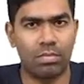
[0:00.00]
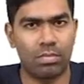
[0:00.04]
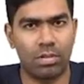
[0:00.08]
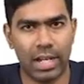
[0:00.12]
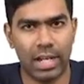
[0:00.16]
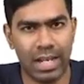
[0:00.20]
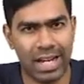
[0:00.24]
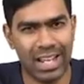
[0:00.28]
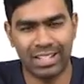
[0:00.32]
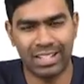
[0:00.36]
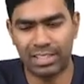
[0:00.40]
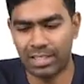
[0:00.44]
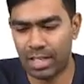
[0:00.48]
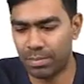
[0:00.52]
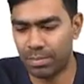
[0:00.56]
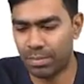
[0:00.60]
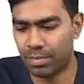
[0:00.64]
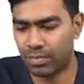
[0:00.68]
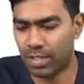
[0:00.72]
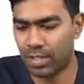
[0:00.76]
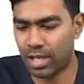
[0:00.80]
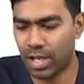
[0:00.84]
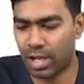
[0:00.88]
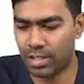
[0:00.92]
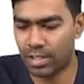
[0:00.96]
in exam,
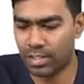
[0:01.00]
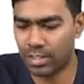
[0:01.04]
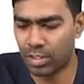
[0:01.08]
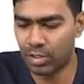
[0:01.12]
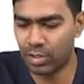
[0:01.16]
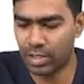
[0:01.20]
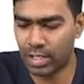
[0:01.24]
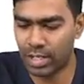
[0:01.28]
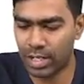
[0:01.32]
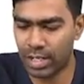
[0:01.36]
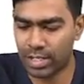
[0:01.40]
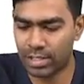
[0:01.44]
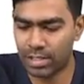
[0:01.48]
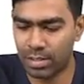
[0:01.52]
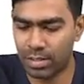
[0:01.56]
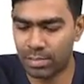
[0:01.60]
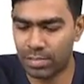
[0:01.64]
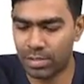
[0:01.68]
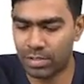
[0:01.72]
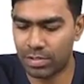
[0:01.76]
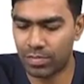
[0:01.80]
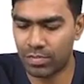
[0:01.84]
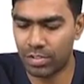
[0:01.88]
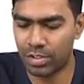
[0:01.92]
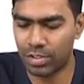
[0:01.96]
if they ask you, the next step
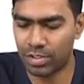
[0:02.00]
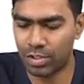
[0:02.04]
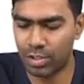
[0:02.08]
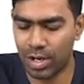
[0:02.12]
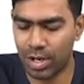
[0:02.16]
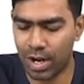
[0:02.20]
is FISH.